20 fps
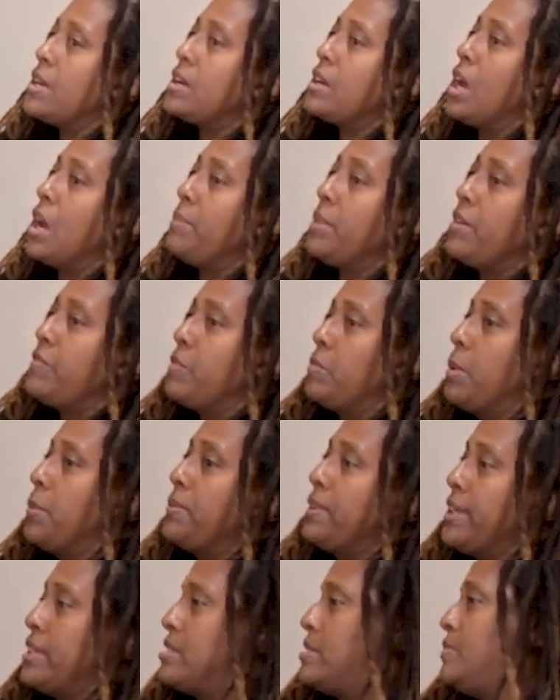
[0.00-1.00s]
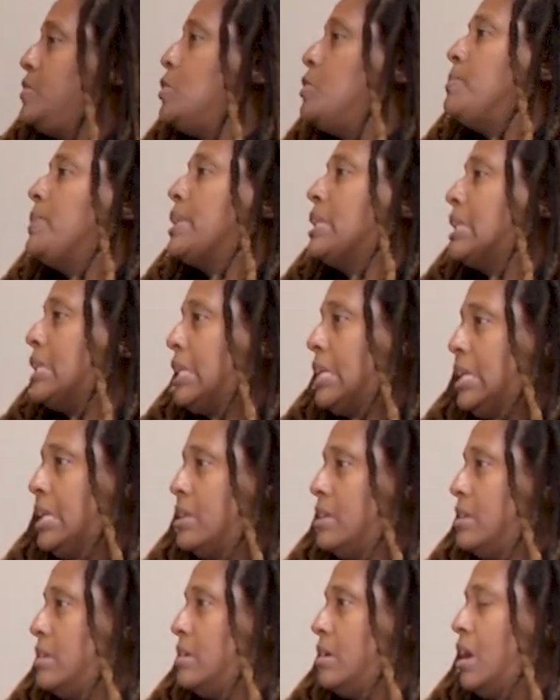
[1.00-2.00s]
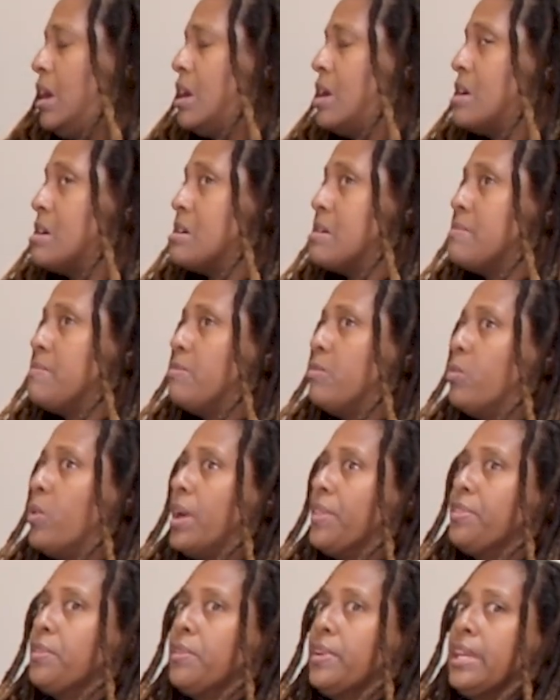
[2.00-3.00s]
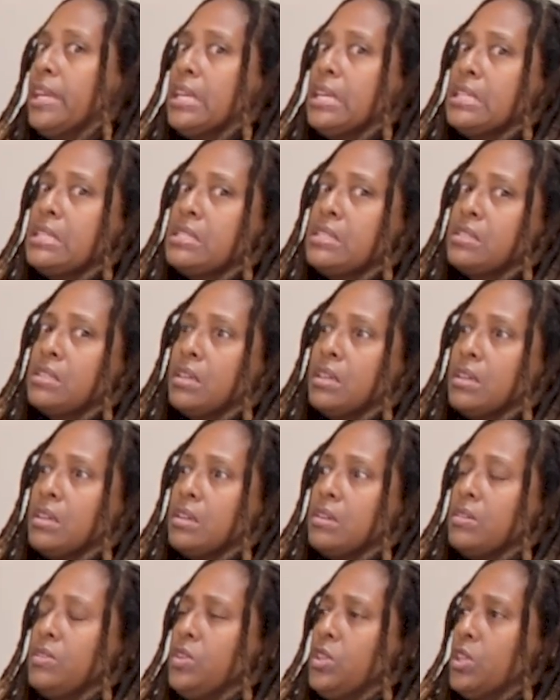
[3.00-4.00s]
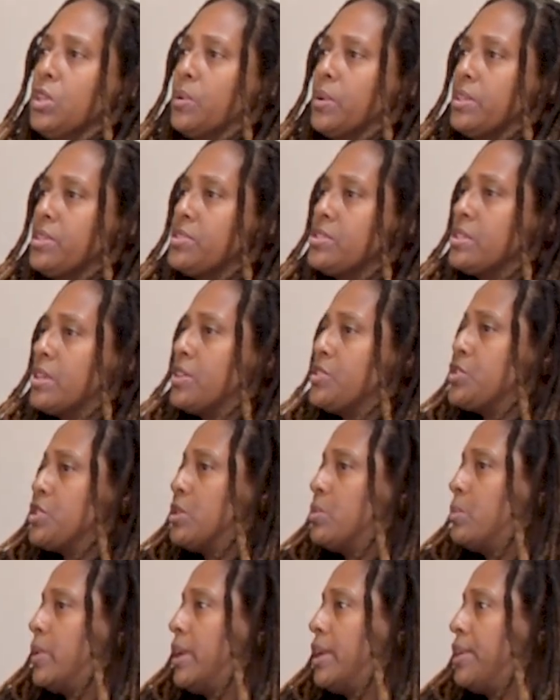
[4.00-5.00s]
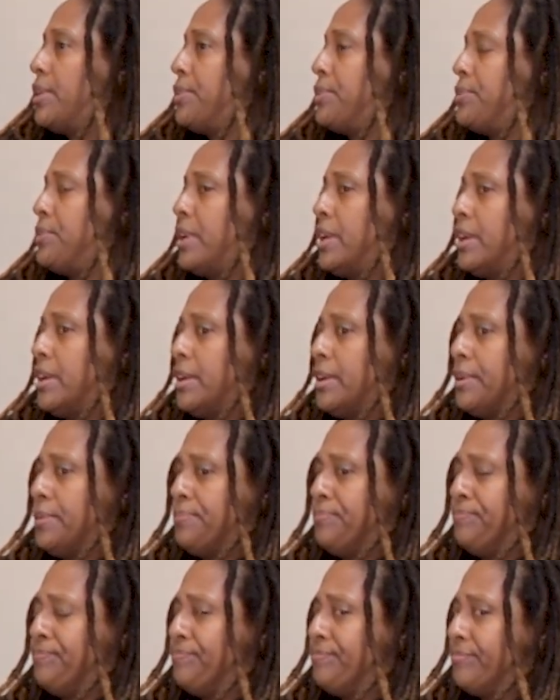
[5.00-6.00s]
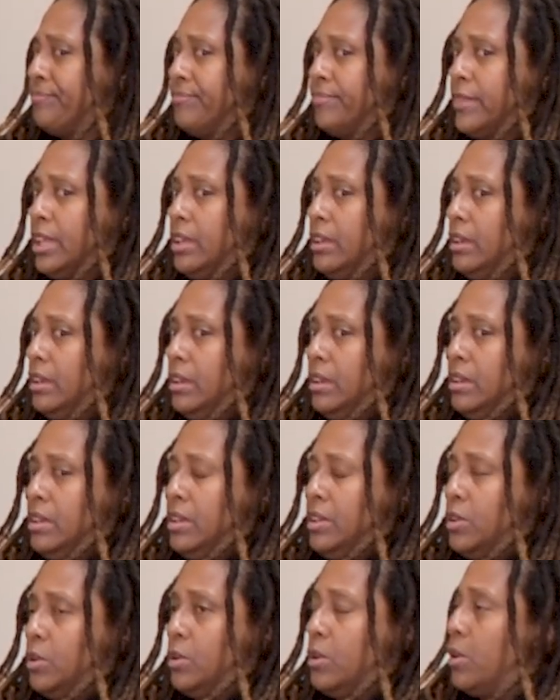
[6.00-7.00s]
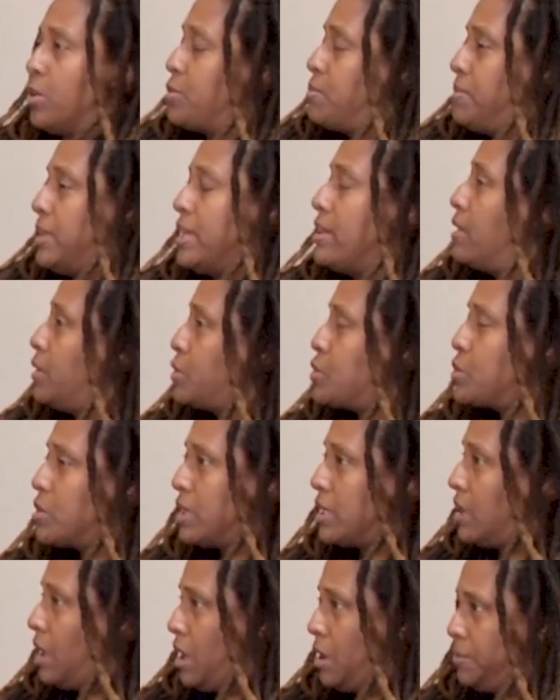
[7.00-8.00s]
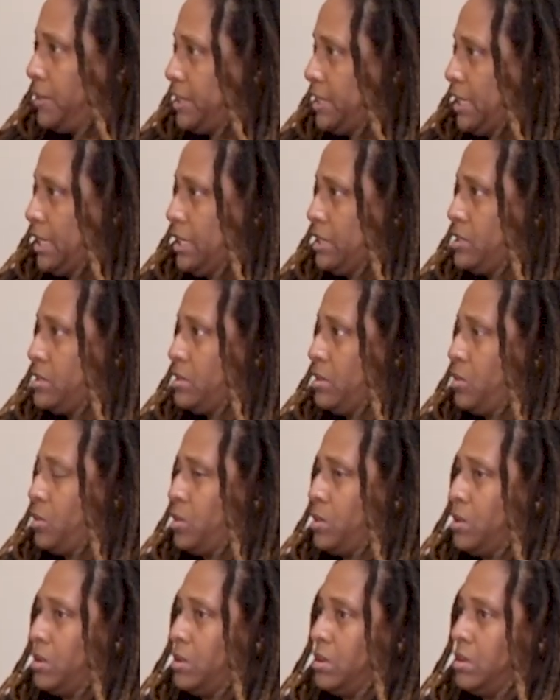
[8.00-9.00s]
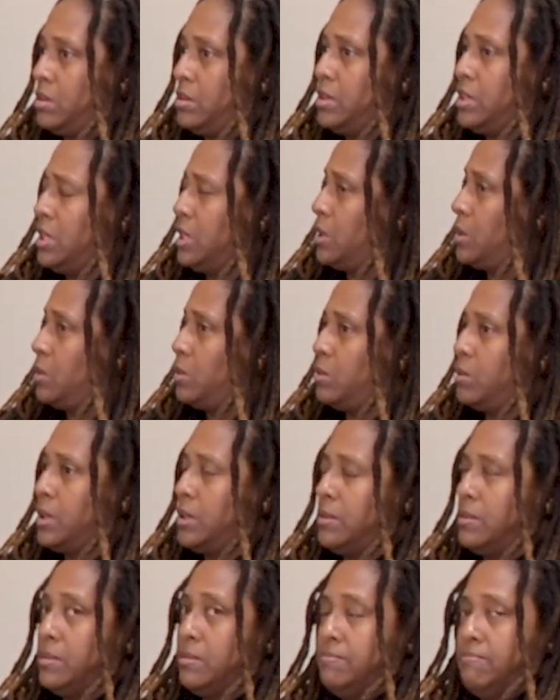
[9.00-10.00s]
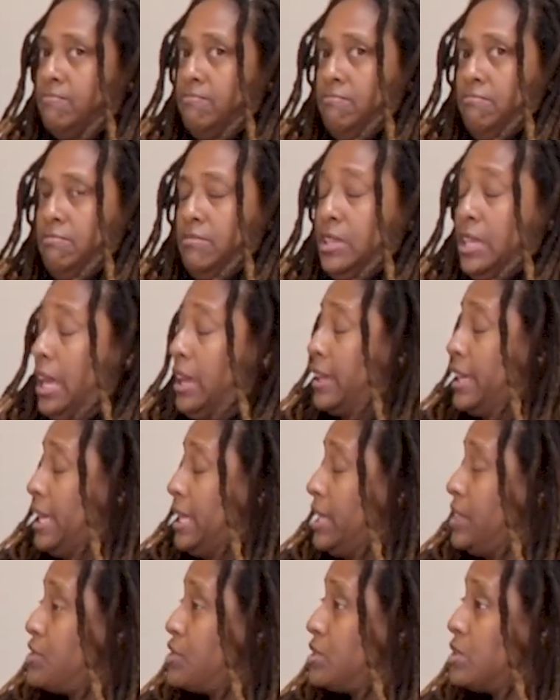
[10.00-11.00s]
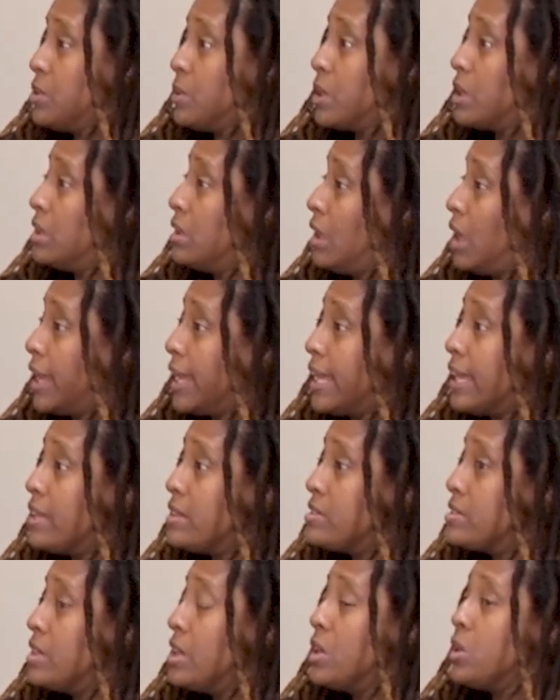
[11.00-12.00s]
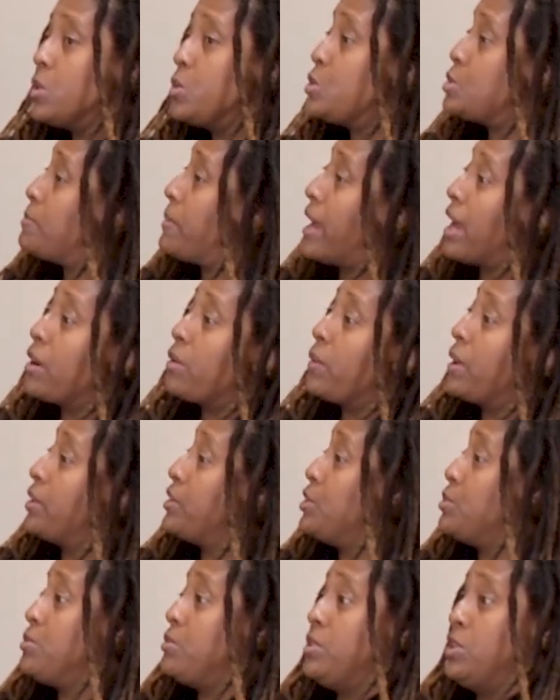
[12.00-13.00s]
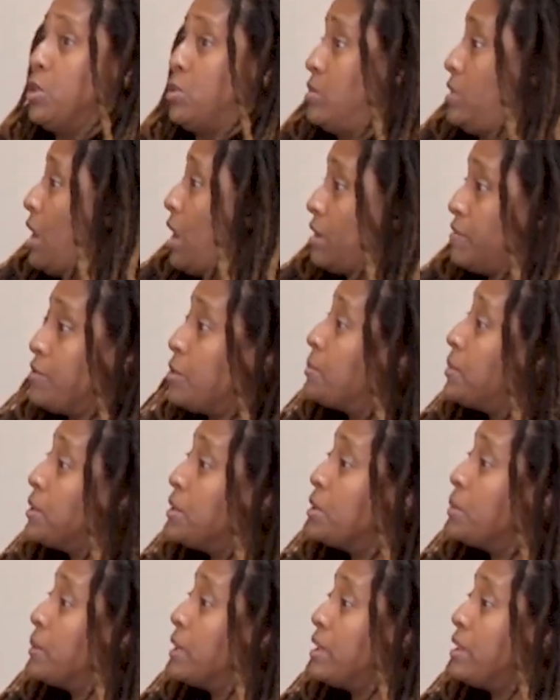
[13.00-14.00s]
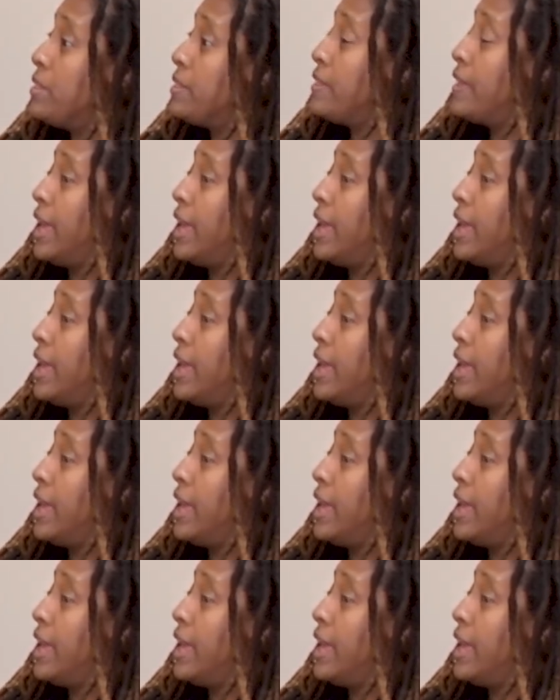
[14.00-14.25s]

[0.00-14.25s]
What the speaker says: coming from a place of humility. Whether it's, a discussion around, being culturally competent, or yeah, getting to know a client whose background you're not familiar with,